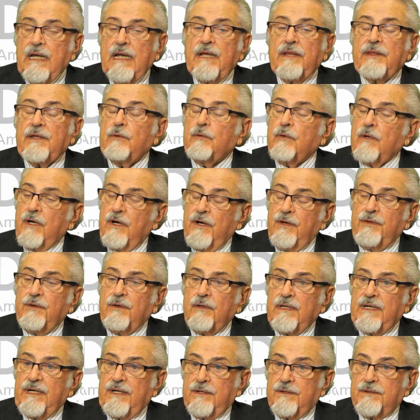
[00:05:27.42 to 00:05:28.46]
There were other
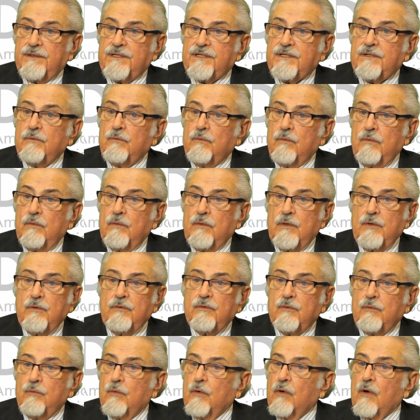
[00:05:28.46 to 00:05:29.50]
leaders who
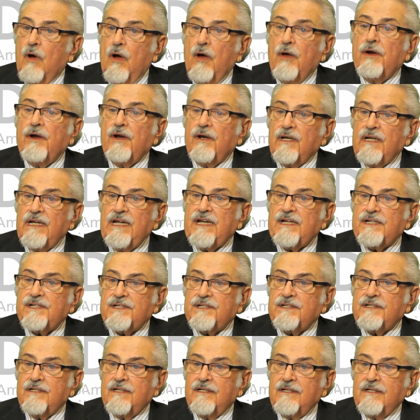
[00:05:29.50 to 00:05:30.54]
were on a
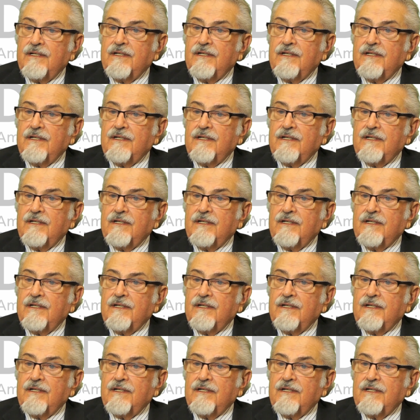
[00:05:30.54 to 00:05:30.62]
list